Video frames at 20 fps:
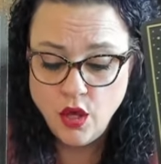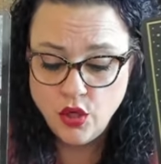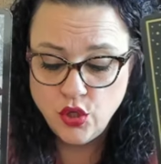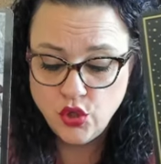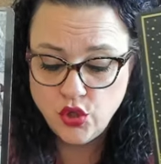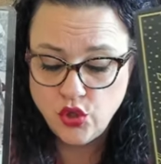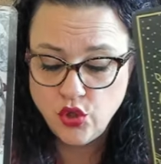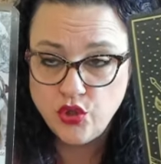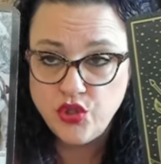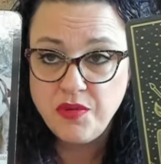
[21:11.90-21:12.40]

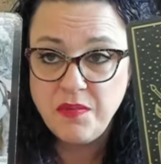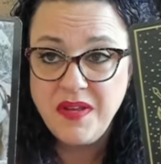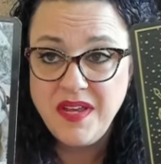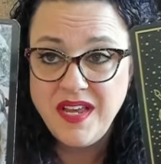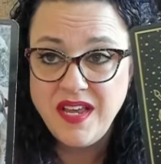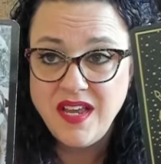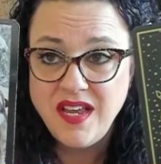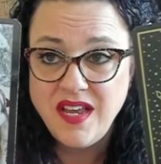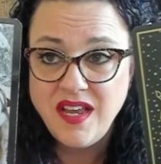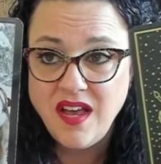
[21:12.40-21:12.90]
So to
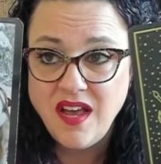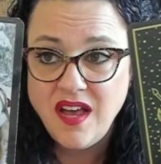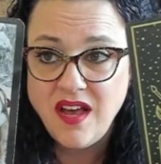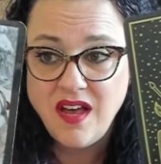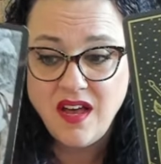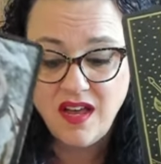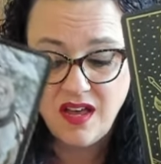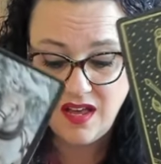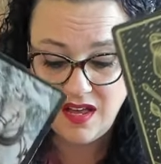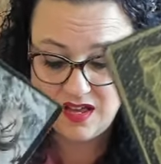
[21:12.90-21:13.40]
me,
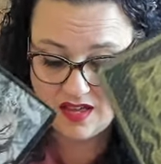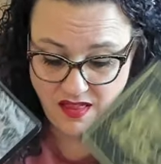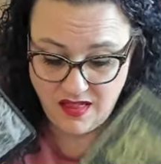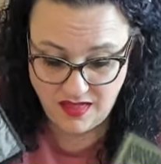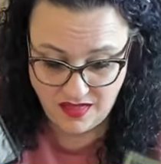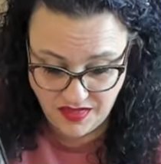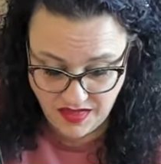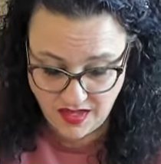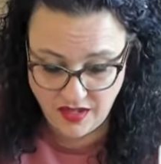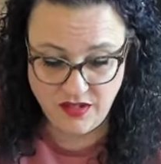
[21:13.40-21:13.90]

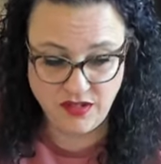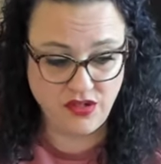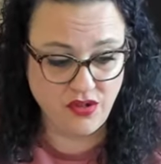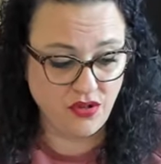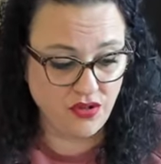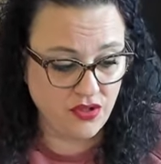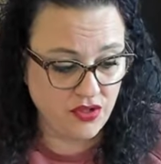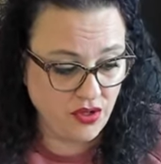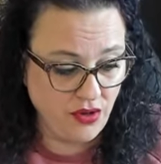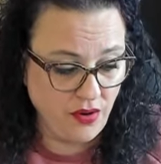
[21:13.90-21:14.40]
things
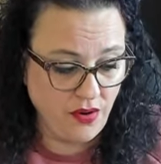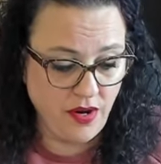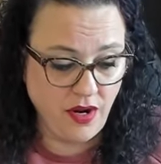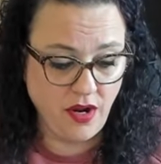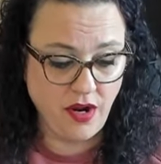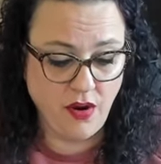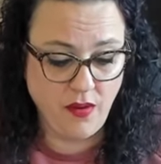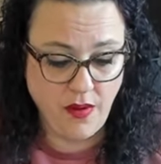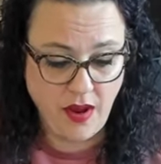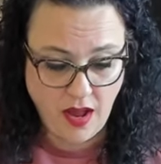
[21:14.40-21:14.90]
are
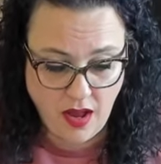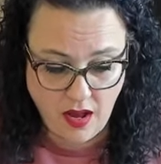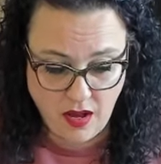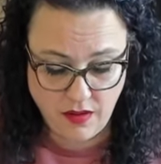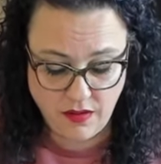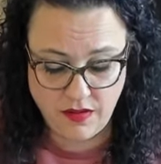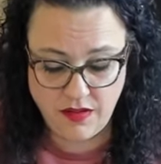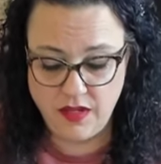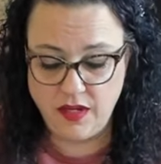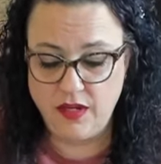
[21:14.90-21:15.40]
turning
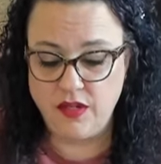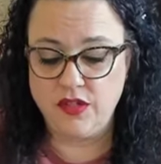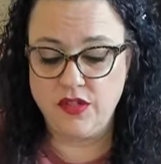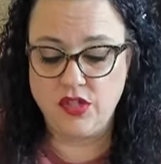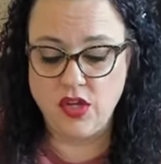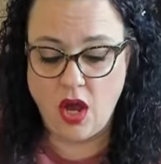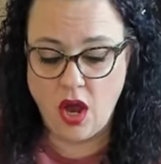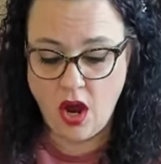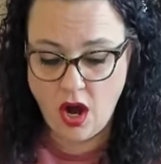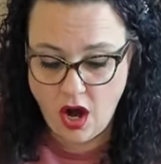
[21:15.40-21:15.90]
around.
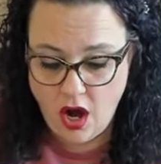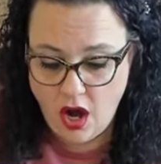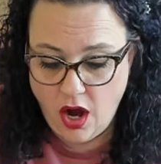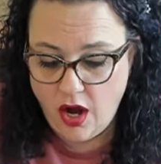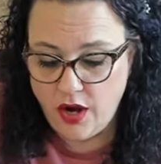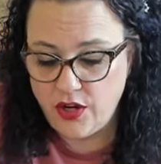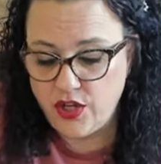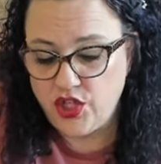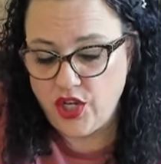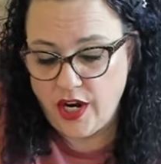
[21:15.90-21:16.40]
Things
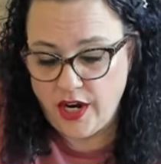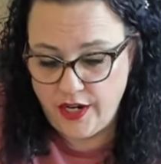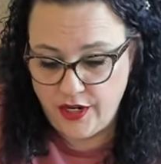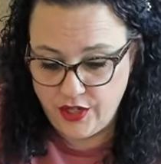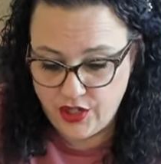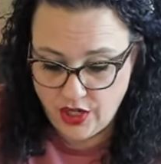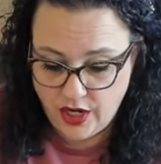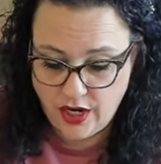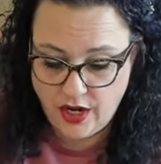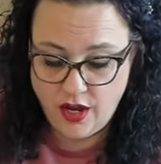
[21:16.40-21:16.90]
are
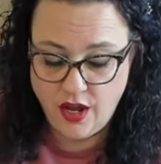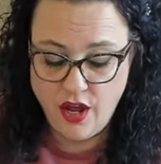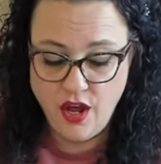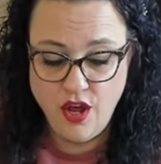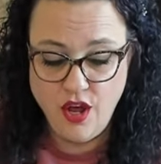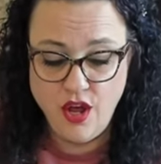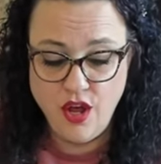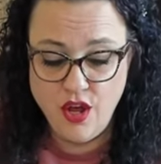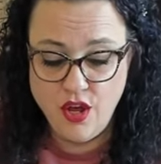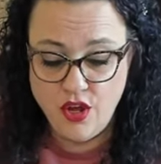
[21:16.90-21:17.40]
changing.
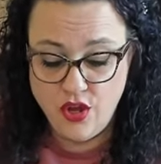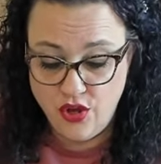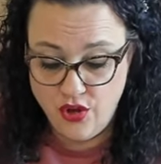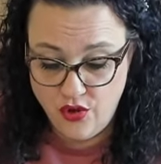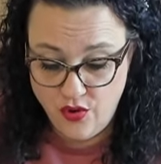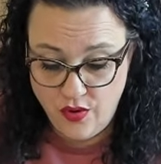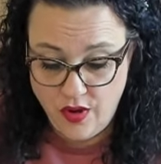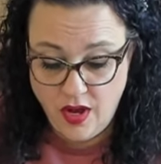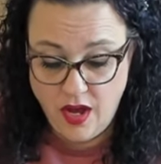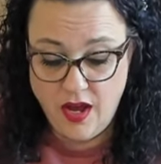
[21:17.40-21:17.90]

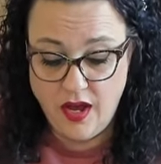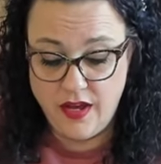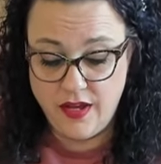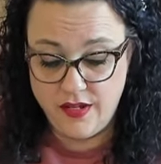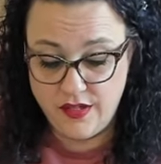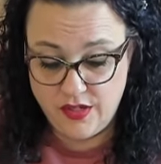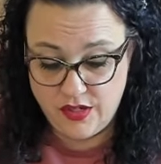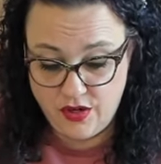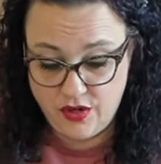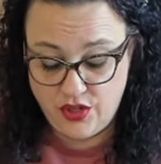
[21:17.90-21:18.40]
You
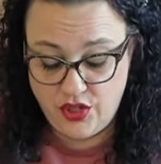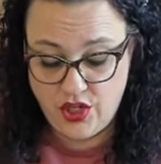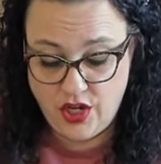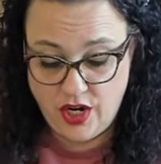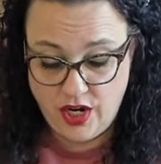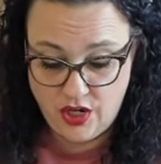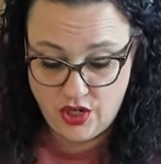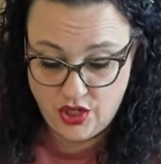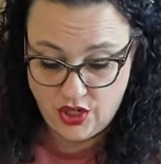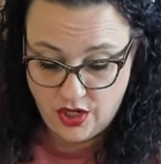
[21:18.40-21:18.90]
guys are
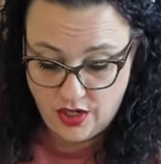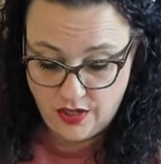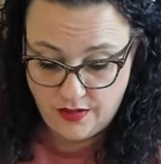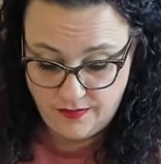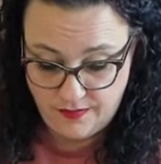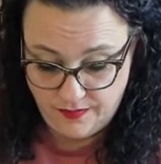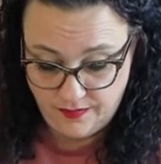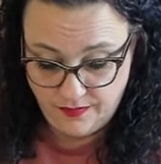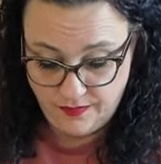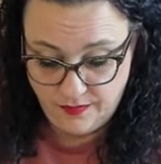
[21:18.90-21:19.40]
changing.
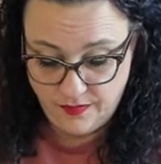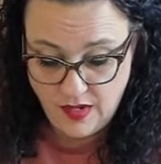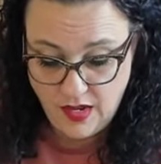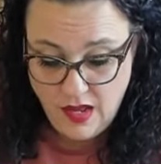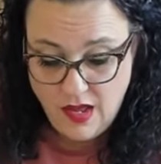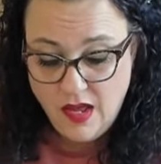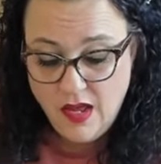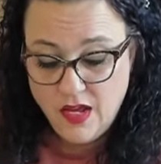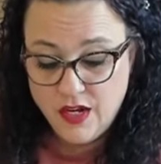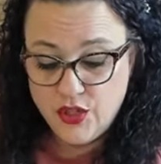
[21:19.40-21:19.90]

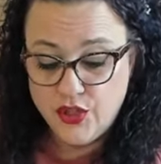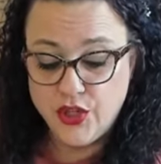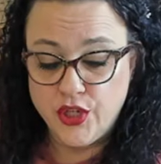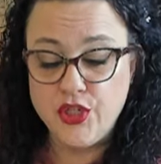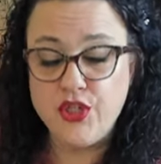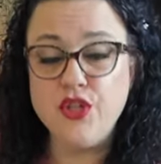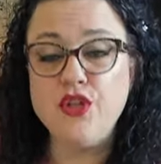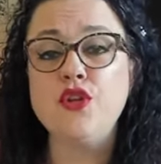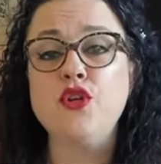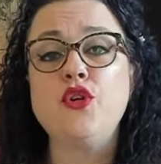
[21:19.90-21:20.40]

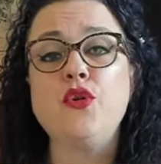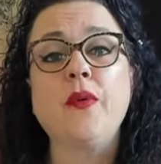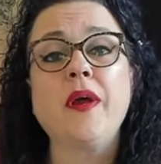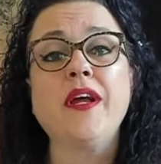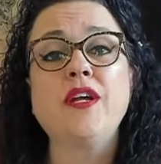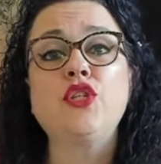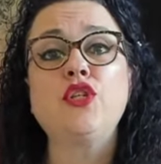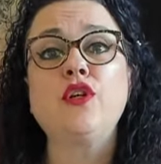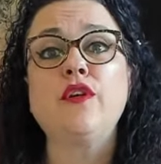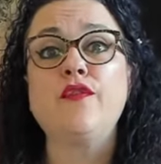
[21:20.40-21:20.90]
Changing the
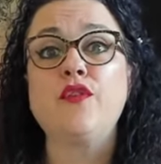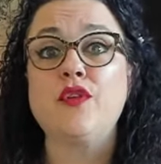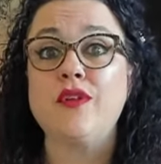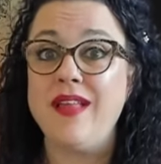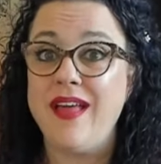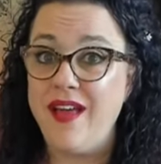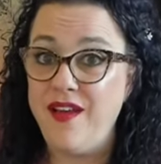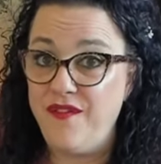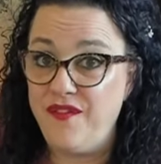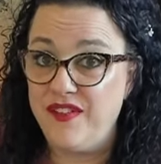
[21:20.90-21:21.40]
direction of your
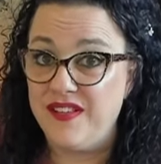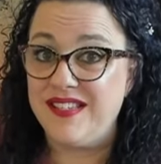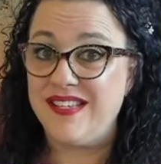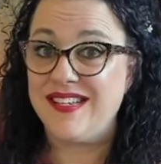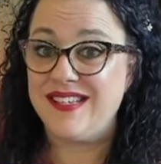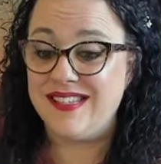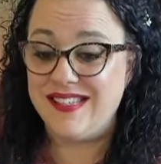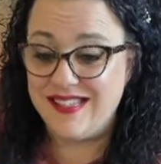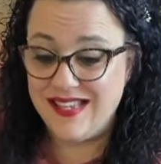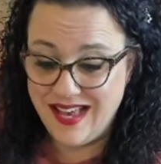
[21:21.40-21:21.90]
life is
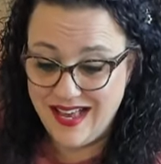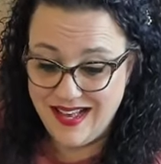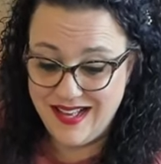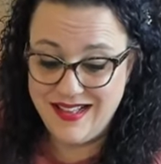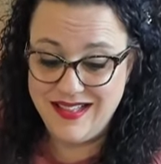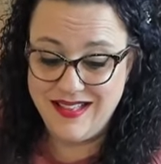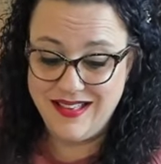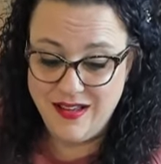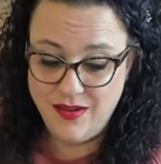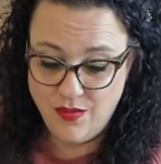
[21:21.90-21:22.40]

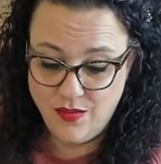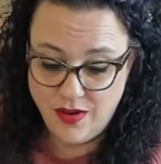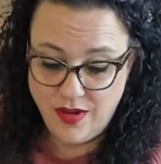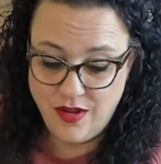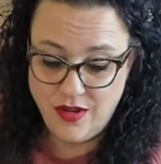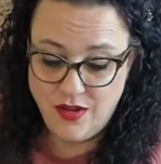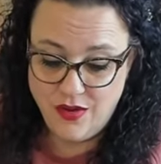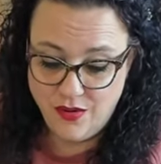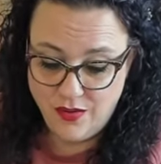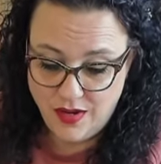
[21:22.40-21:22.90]
exactly
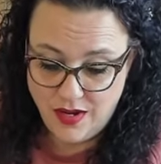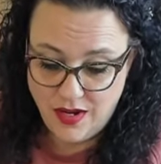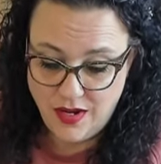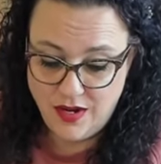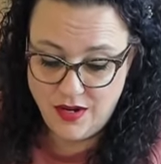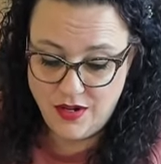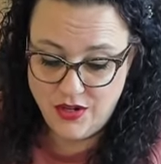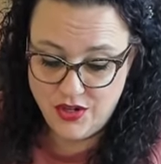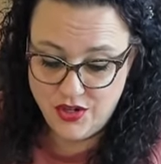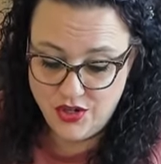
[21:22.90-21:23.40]
what you
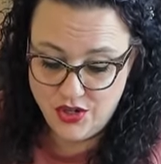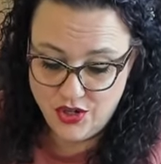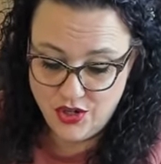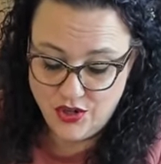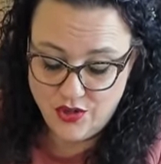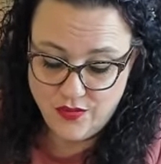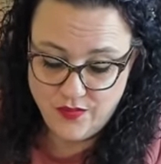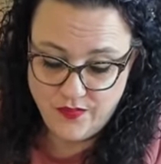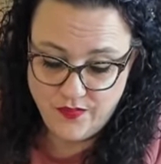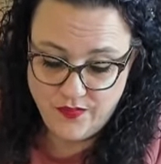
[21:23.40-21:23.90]
need to
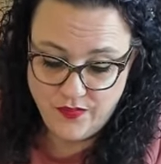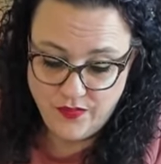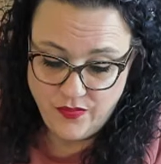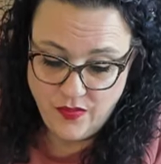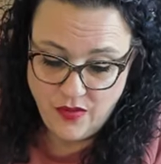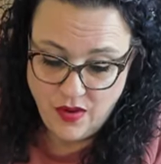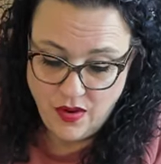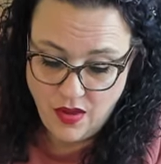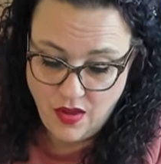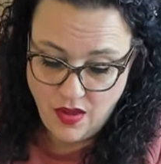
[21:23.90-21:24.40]

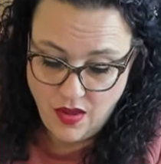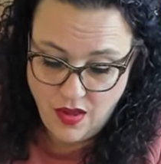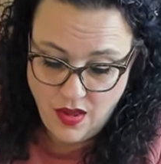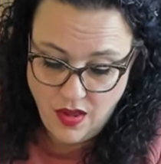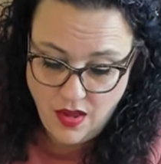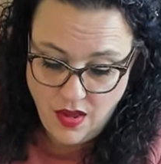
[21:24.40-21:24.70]
do.